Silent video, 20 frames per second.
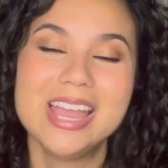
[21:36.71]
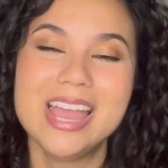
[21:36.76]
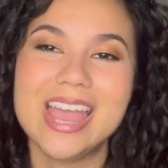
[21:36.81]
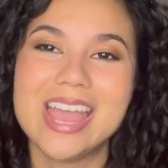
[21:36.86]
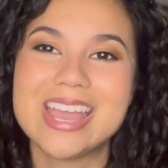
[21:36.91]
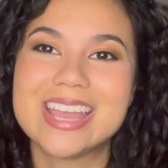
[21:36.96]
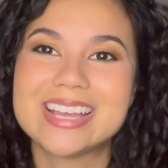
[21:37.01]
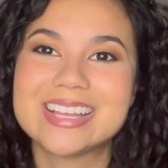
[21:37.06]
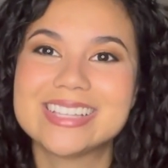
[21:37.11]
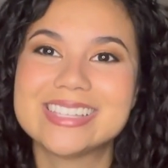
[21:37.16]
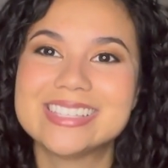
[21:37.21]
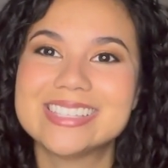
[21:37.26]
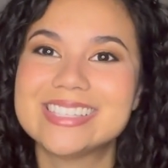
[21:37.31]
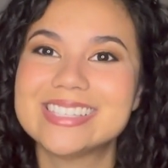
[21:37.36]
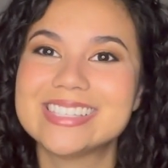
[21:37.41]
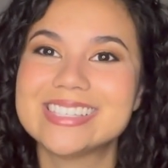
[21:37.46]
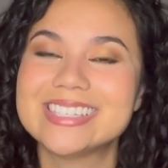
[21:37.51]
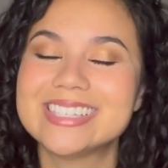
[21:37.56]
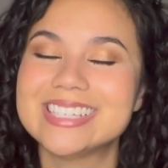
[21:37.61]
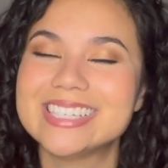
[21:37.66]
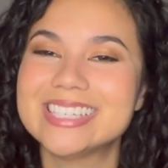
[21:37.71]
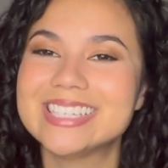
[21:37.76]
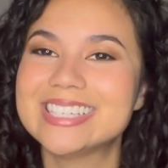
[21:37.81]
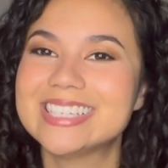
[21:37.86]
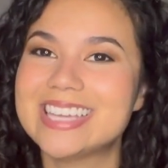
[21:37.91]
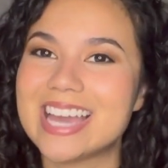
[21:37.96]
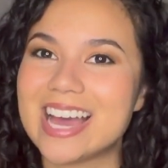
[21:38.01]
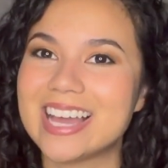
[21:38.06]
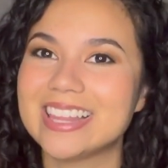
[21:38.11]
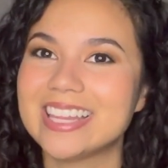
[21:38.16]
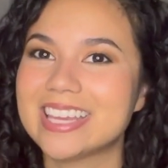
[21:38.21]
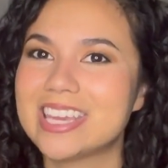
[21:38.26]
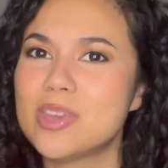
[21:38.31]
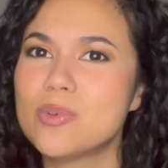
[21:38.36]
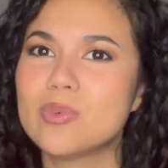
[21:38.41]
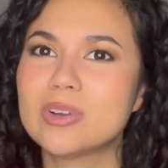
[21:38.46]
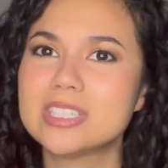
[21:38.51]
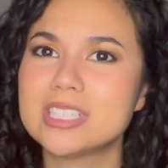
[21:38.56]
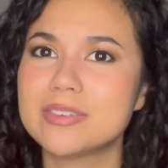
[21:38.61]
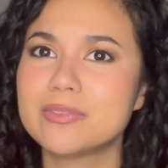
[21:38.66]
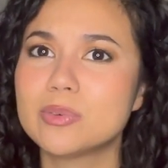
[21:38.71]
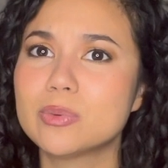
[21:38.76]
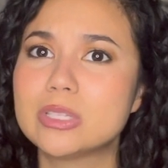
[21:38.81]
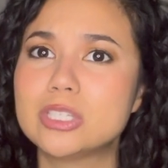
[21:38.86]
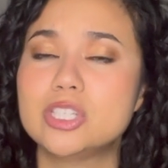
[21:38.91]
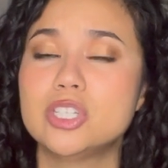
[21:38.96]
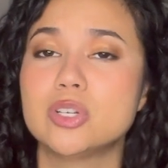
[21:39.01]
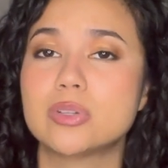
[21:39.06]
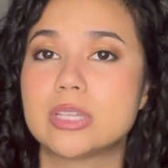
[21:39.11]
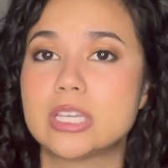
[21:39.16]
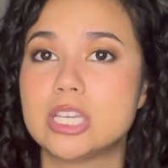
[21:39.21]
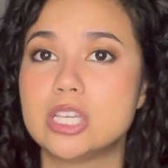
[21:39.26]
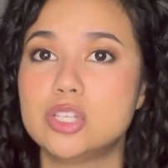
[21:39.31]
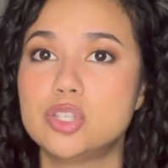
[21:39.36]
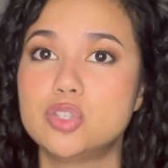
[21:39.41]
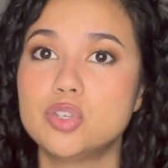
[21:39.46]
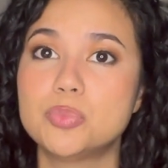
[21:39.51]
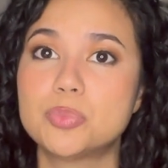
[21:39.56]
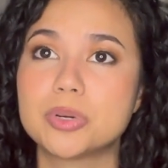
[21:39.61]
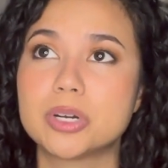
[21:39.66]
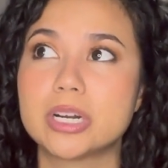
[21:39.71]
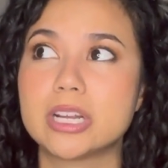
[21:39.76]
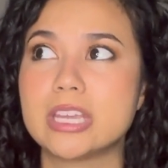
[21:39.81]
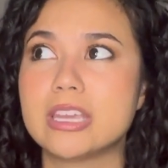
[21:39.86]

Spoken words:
And yeah, like, he wants everyone to know that he's super